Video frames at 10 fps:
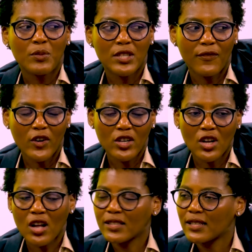It was the first
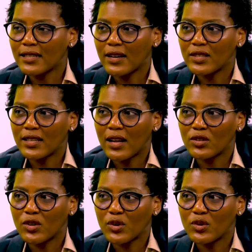concert I was allowed
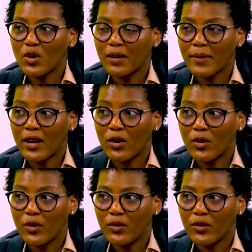to go to on my own.